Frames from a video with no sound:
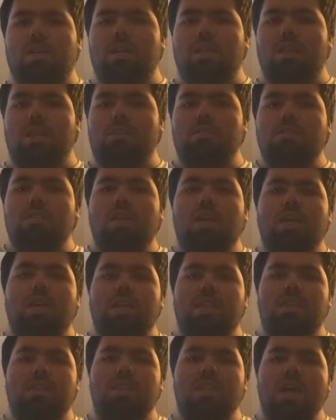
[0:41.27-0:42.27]
That's all I
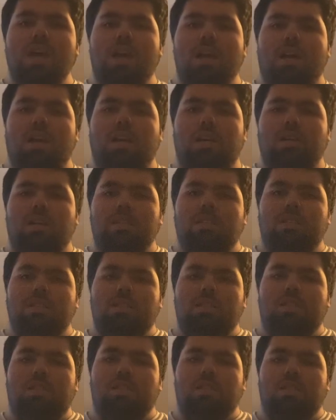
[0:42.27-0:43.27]
can think
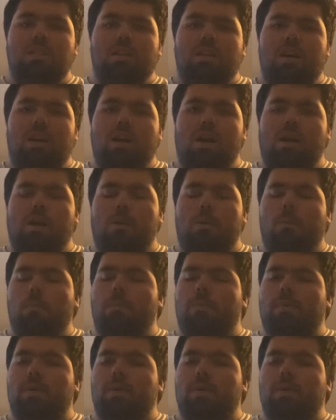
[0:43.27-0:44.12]
of.